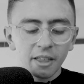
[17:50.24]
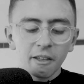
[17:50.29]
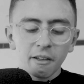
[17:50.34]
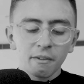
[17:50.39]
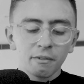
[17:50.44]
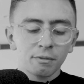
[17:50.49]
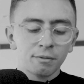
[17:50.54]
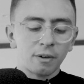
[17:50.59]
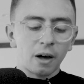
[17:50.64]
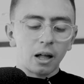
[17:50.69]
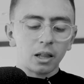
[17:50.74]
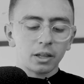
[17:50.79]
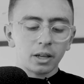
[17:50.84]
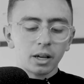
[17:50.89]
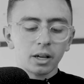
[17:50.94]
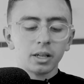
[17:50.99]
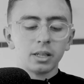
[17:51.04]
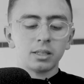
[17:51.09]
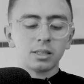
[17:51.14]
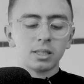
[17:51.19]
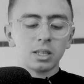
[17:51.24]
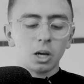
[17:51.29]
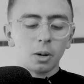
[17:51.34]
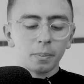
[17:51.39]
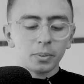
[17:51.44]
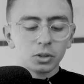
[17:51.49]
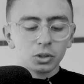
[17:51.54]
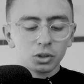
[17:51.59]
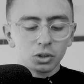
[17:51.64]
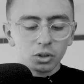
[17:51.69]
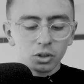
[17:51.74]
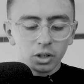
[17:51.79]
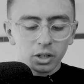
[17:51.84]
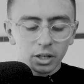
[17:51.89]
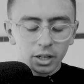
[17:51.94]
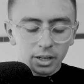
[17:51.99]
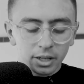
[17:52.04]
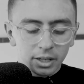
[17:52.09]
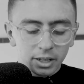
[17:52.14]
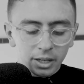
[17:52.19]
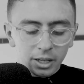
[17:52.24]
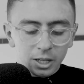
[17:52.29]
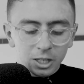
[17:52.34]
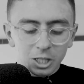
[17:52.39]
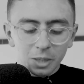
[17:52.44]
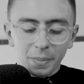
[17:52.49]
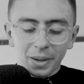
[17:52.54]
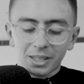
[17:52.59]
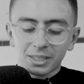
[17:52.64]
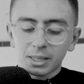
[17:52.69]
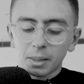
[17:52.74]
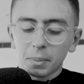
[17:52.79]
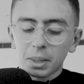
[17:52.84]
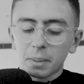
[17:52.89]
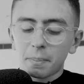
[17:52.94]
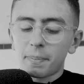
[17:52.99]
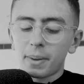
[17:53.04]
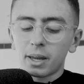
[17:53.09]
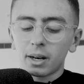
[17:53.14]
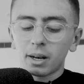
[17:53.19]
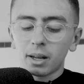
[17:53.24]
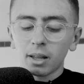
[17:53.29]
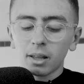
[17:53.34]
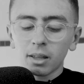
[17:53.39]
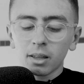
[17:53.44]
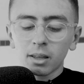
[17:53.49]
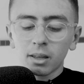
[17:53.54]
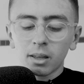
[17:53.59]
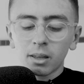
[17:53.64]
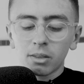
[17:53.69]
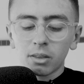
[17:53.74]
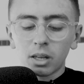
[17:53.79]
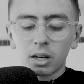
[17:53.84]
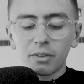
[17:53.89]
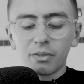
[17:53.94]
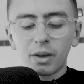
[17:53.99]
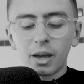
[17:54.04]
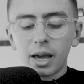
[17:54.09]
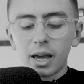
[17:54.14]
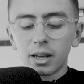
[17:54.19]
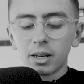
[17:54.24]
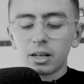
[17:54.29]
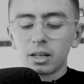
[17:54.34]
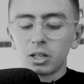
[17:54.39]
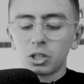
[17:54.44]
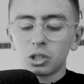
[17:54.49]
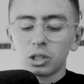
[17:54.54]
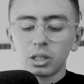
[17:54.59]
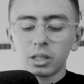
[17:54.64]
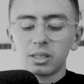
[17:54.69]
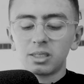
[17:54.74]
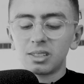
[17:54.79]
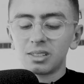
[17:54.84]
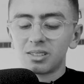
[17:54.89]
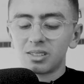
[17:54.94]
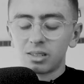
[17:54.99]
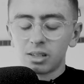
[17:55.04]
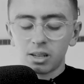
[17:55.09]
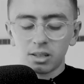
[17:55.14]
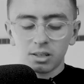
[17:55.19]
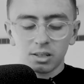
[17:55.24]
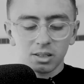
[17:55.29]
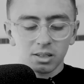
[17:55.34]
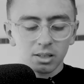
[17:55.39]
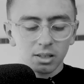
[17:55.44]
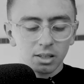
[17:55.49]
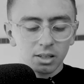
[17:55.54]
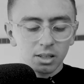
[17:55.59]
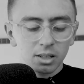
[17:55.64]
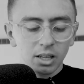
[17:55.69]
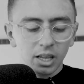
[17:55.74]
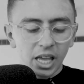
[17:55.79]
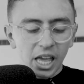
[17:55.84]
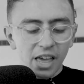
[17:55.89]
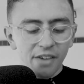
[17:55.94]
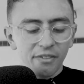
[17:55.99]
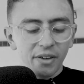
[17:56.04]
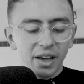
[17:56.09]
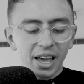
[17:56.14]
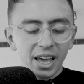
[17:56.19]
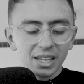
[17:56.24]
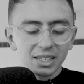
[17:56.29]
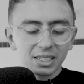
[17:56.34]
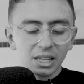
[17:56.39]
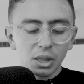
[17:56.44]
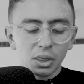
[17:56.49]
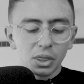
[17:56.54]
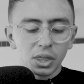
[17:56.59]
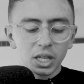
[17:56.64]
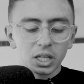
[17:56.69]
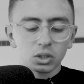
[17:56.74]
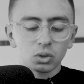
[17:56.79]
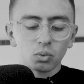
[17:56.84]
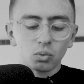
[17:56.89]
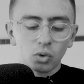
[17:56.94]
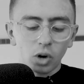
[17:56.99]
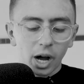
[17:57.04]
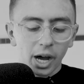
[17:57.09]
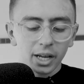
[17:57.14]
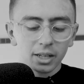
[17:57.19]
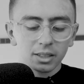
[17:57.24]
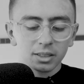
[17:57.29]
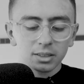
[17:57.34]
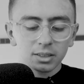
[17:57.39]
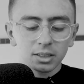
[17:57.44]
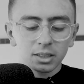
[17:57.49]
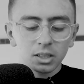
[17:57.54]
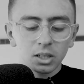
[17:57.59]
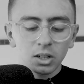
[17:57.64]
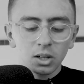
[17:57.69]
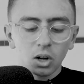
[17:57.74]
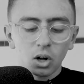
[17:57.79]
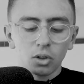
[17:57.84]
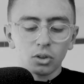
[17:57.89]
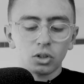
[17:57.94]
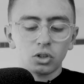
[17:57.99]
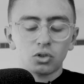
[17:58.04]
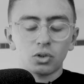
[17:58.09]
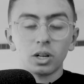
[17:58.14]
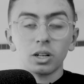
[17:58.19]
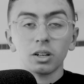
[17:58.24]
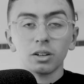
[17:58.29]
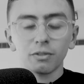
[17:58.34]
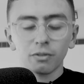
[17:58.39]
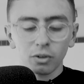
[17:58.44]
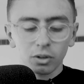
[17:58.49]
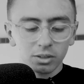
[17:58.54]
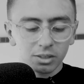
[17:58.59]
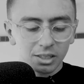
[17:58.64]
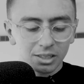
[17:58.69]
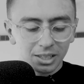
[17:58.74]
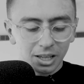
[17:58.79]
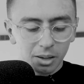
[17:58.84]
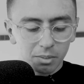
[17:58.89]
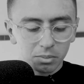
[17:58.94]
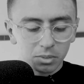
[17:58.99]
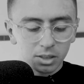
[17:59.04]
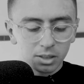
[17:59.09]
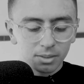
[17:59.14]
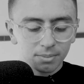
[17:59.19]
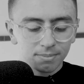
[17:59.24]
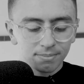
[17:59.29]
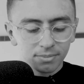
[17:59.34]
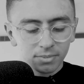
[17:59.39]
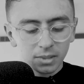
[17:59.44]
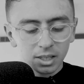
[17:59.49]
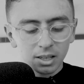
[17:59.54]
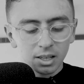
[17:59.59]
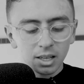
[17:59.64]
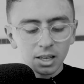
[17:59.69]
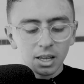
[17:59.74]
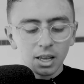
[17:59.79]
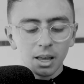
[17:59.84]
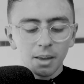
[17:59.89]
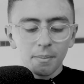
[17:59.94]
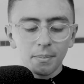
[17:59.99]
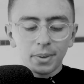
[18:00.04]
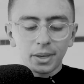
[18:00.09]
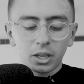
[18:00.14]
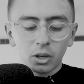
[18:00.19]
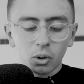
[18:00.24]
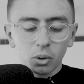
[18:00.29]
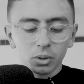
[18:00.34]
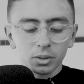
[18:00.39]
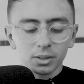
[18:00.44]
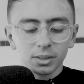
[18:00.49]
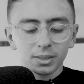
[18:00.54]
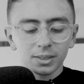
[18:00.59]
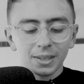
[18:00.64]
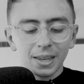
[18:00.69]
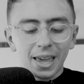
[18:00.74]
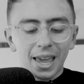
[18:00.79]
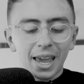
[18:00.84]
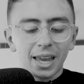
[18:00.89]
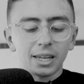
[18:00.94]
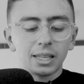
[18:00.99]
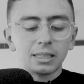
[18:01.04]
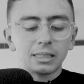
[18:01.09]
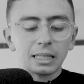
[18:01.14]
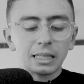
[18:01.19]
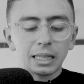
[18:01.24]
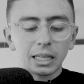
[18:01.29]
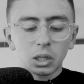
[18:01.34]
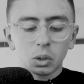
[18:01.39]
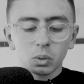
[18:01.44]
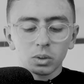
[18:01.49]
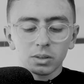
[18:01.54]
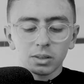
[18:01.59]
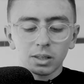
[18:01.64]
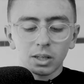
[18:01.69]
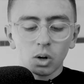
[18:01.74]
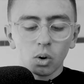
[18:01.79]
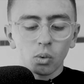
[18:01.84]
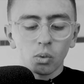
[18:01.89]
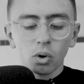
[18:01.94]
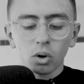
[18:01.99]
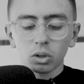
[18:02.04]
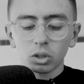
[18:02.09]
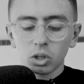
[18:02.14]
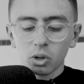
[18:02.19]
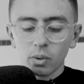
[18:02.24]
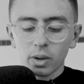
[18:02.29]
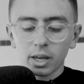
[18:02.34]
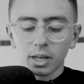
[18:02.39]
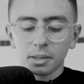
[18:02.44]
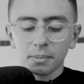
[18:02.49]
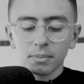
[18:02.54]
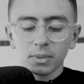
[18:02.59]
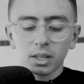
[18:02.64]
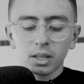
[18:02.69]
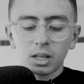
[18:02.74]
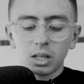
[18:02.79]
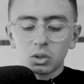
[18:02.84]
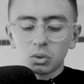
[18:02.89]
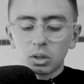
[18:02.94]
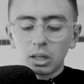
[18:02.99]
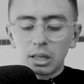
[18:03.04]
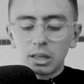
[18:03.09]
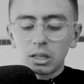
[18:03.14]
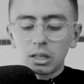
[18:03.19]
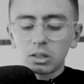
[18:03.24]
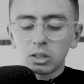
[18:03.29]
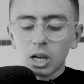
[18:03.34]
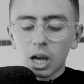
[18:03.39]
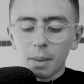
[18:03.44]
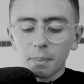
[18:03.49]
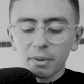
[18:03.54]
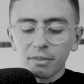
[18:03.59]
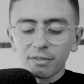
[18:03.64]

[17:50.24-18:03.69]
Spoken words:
Failure is the opportunity to make something better than if it had initially succeeded, if it had done things right on the dreaded first attempt. Because any delinquency or wrongdoing is really the type of